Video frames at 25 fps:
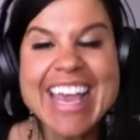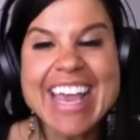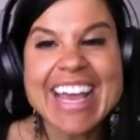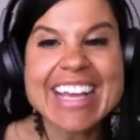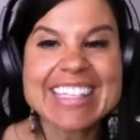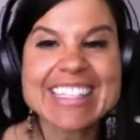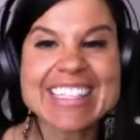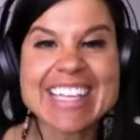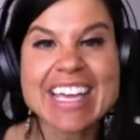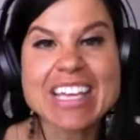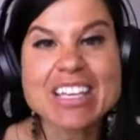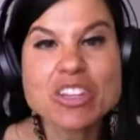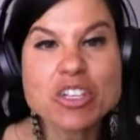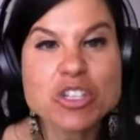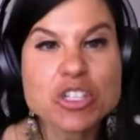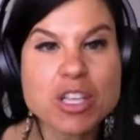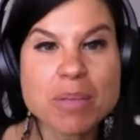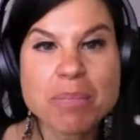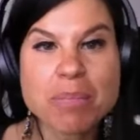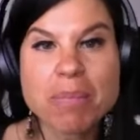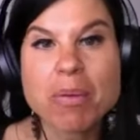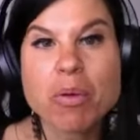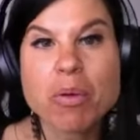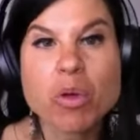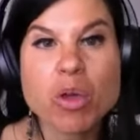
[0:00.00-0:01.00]
It's like there's
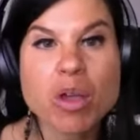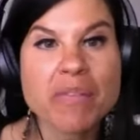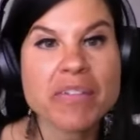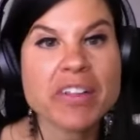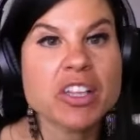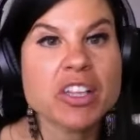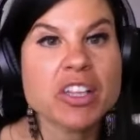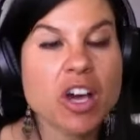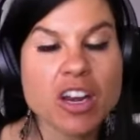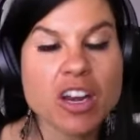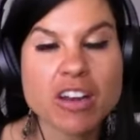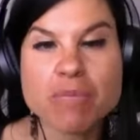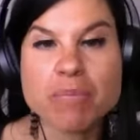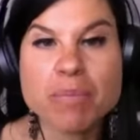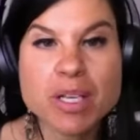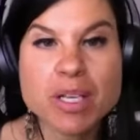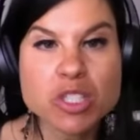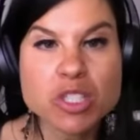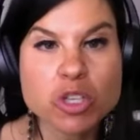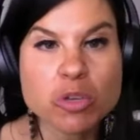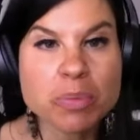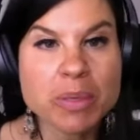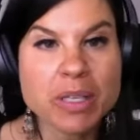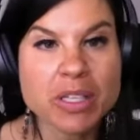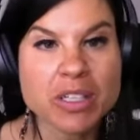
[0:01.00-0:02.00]
some people who have a lot of
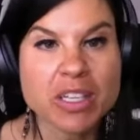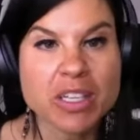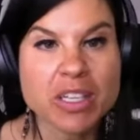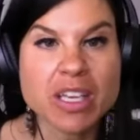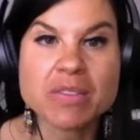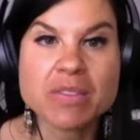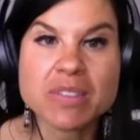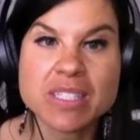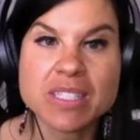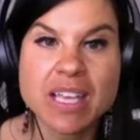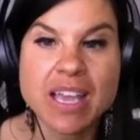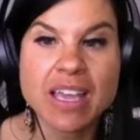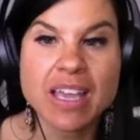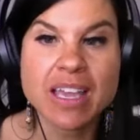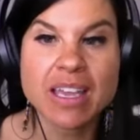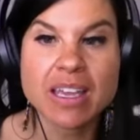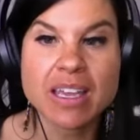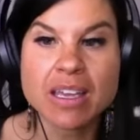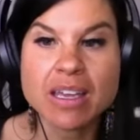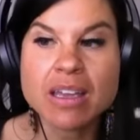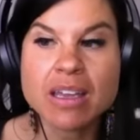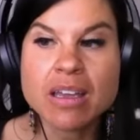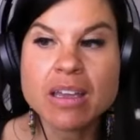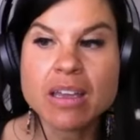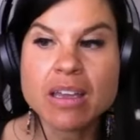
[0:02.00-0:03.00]
muscle building of
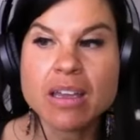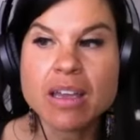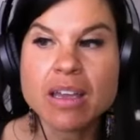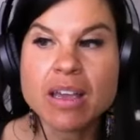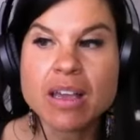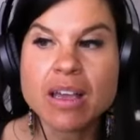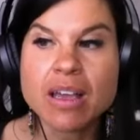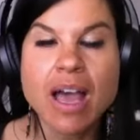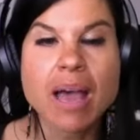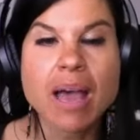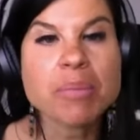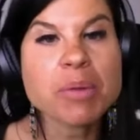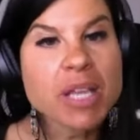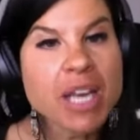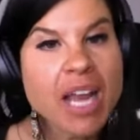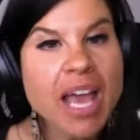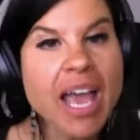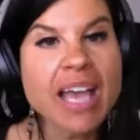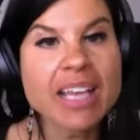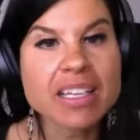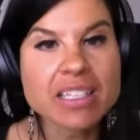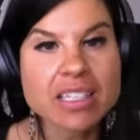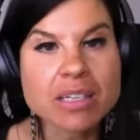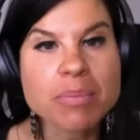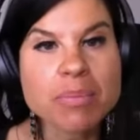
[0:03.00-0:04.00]
saying, I'm going to
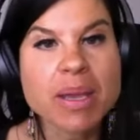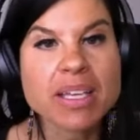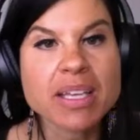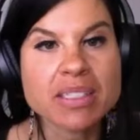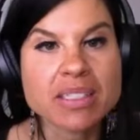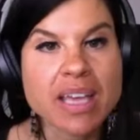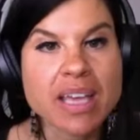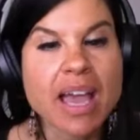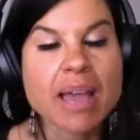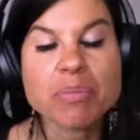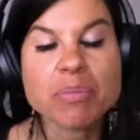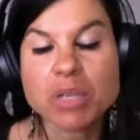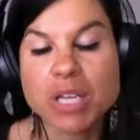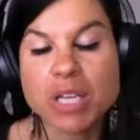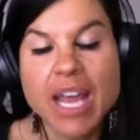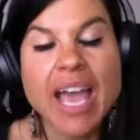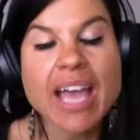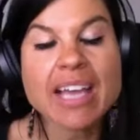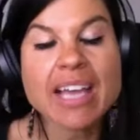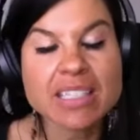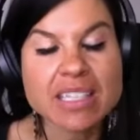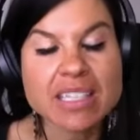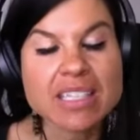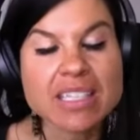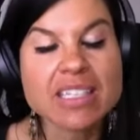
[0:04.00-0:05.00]
act in my I'm going to
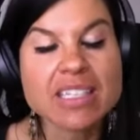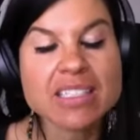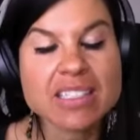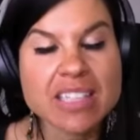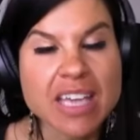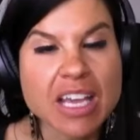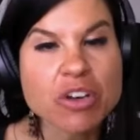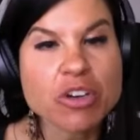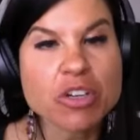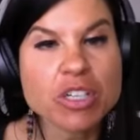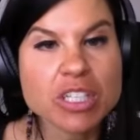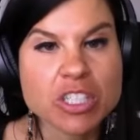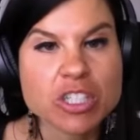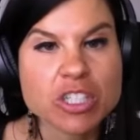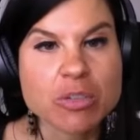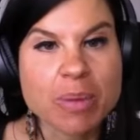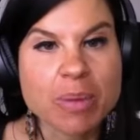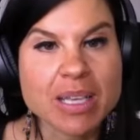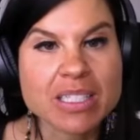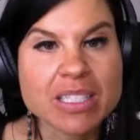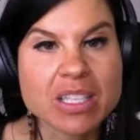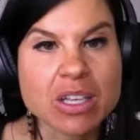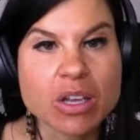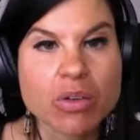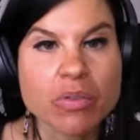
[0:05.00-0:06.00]
act in integrity to
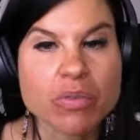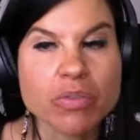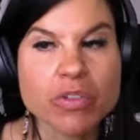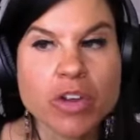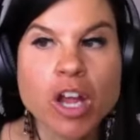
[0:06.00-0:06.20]
myself.